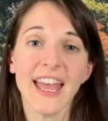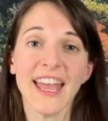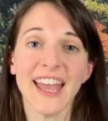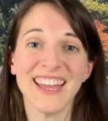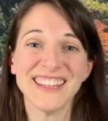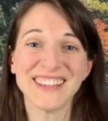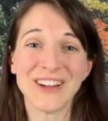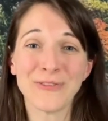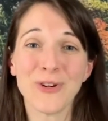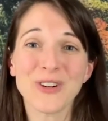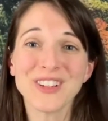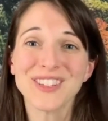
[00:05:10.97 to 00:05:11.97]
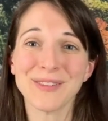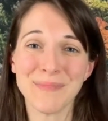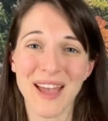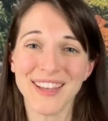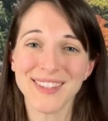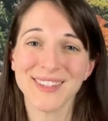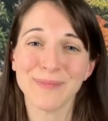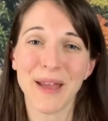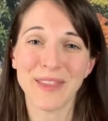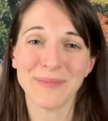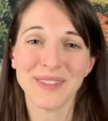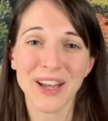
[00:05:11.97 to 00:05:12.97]
And of course, masks
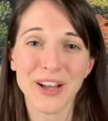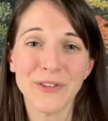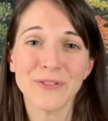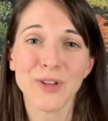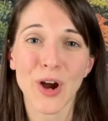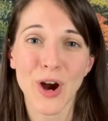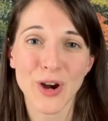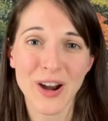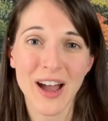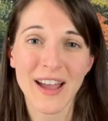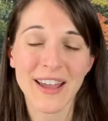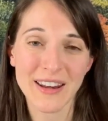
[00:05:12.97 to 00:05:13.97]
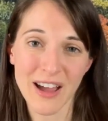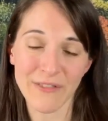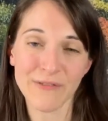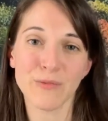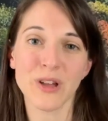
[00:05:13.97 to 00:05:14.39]
by themselves are not enough.